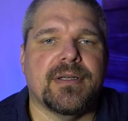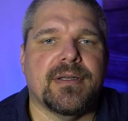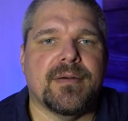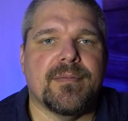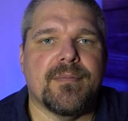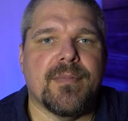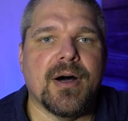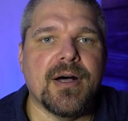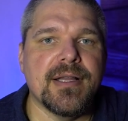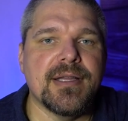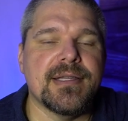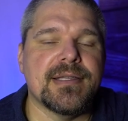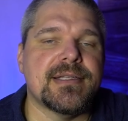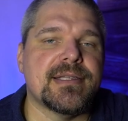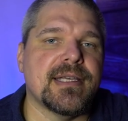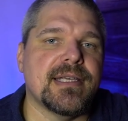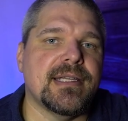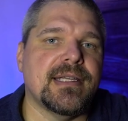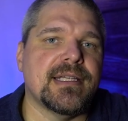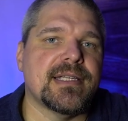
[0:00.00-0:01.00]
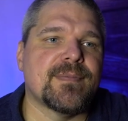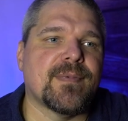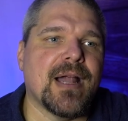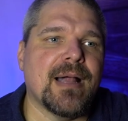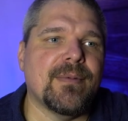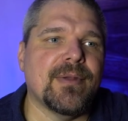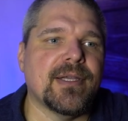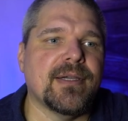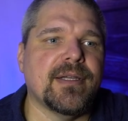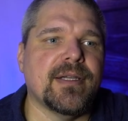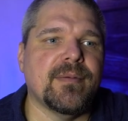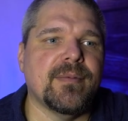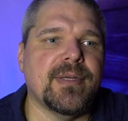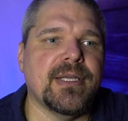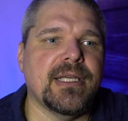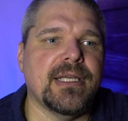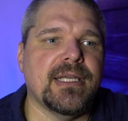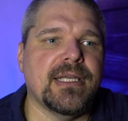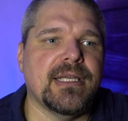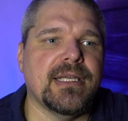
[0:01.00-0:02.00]
months, and it's probably going to
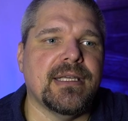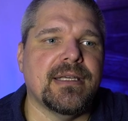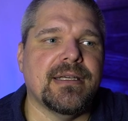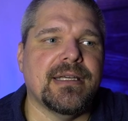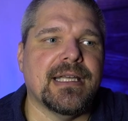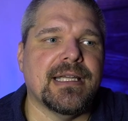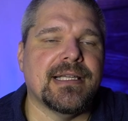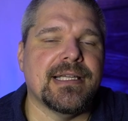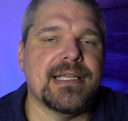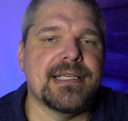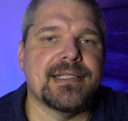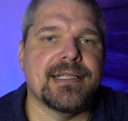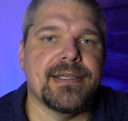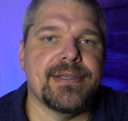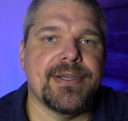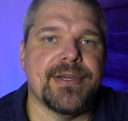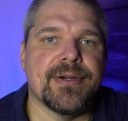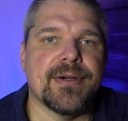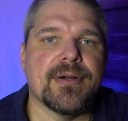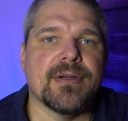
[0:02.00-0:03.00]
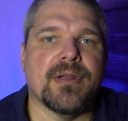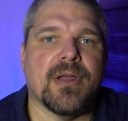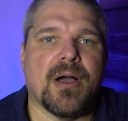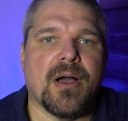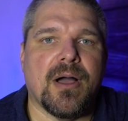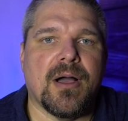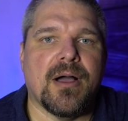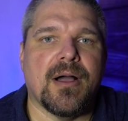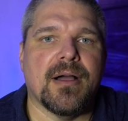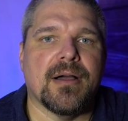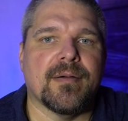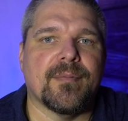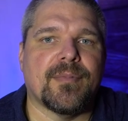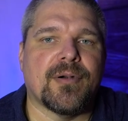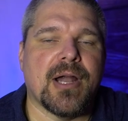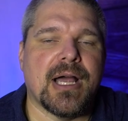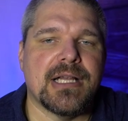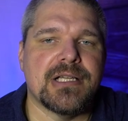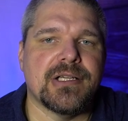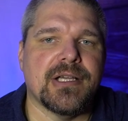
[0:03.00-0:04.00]
be at least a year-long
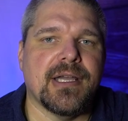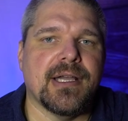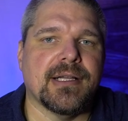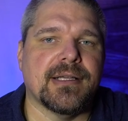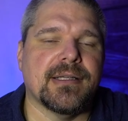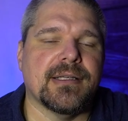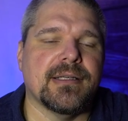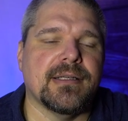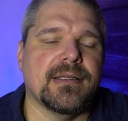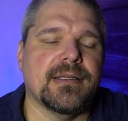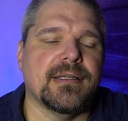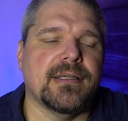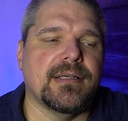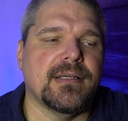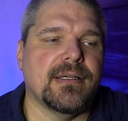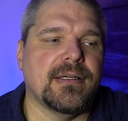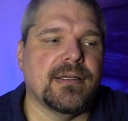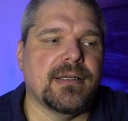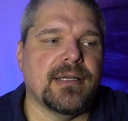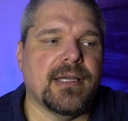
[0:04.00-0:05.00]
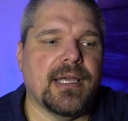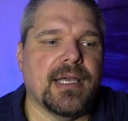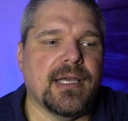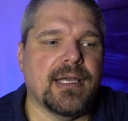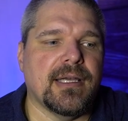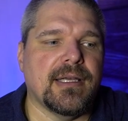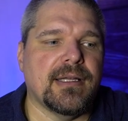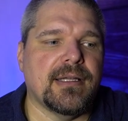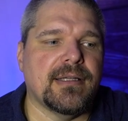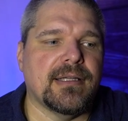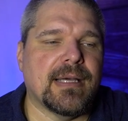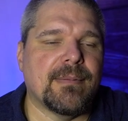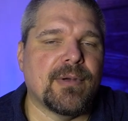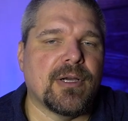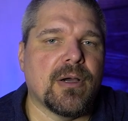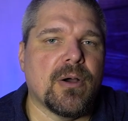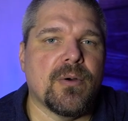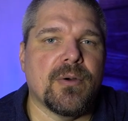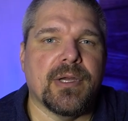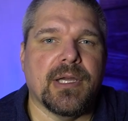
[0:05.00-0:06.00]
project. And I'm
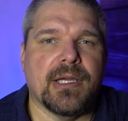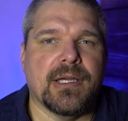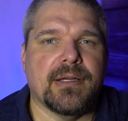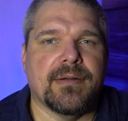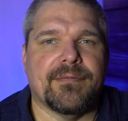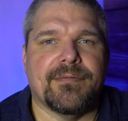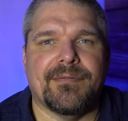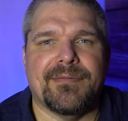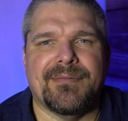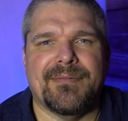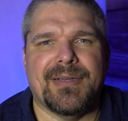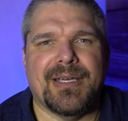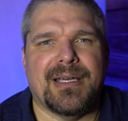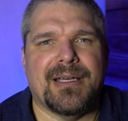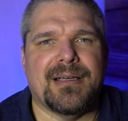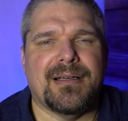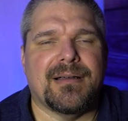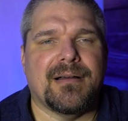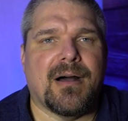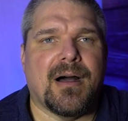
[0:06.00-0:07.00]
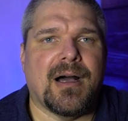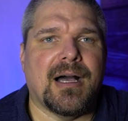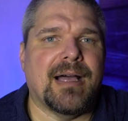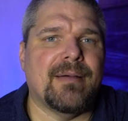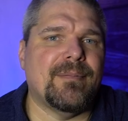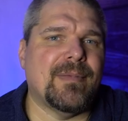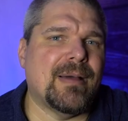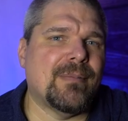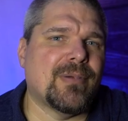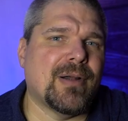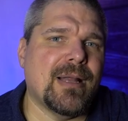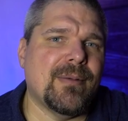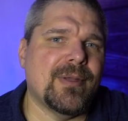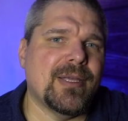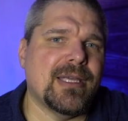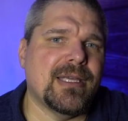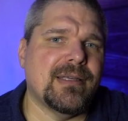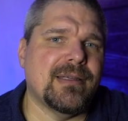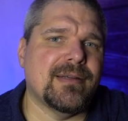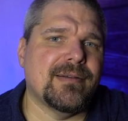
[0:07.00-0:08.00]
going, I'm
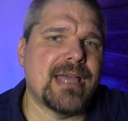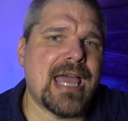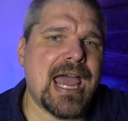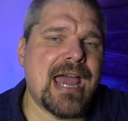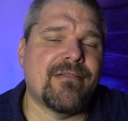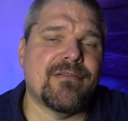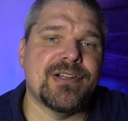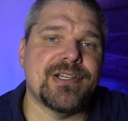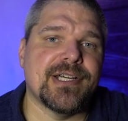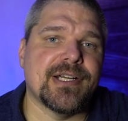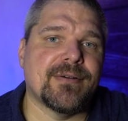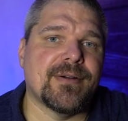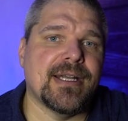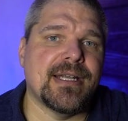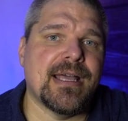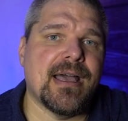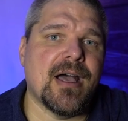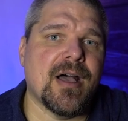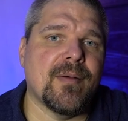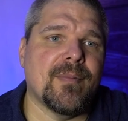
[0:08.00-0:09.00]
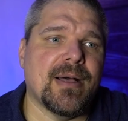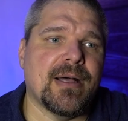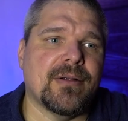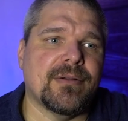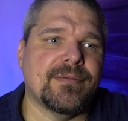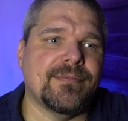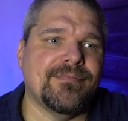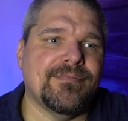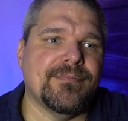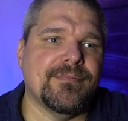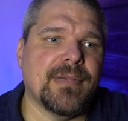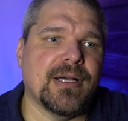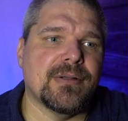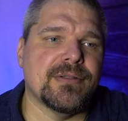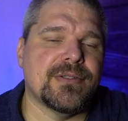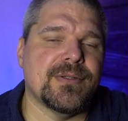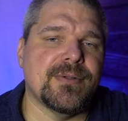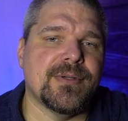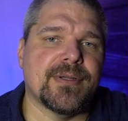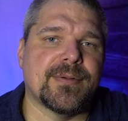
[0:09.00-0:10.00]
probably averaging right now
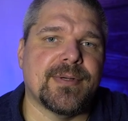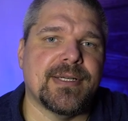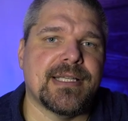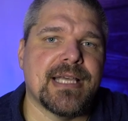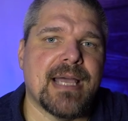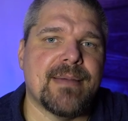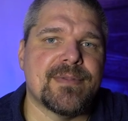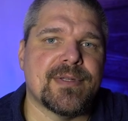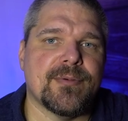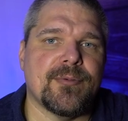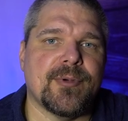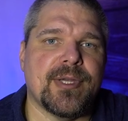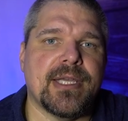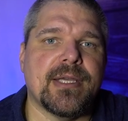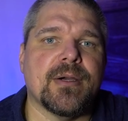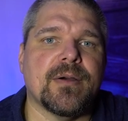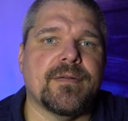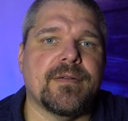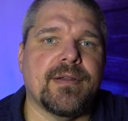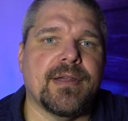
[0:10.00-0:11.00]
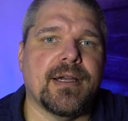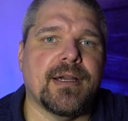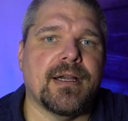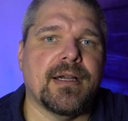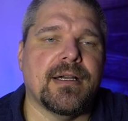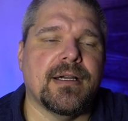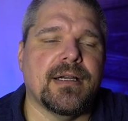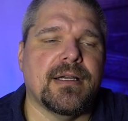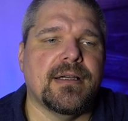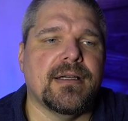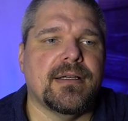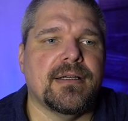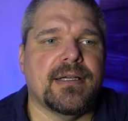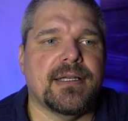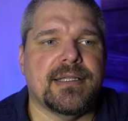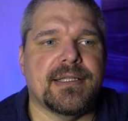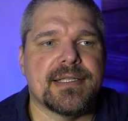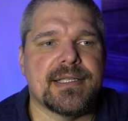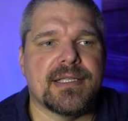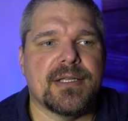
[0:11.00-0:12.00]
about 2 to 3 times a week over there
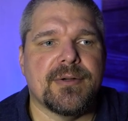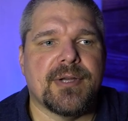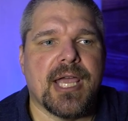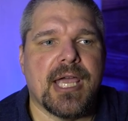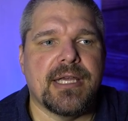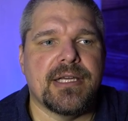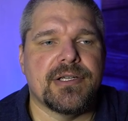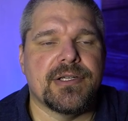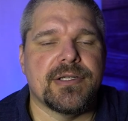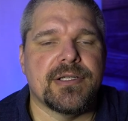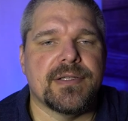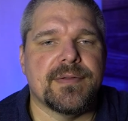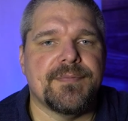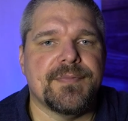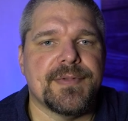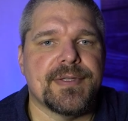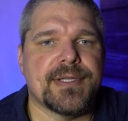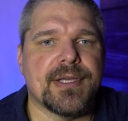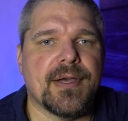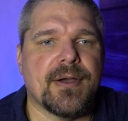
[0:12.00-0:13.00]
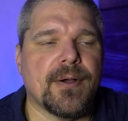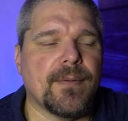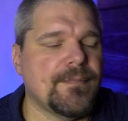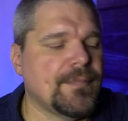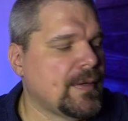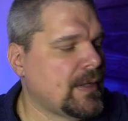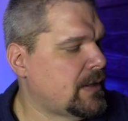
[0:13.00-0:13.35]
in this location. So